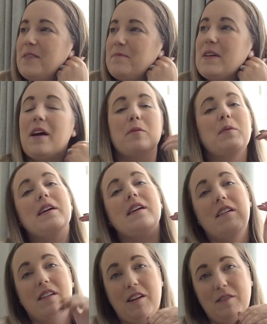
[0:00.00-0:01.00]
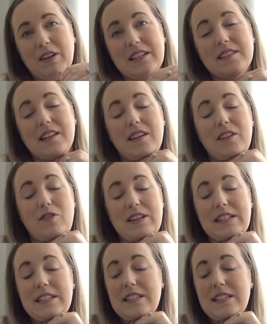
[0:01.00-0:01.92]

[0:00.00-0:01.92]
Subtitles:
But yeah, we are currently still in 3 to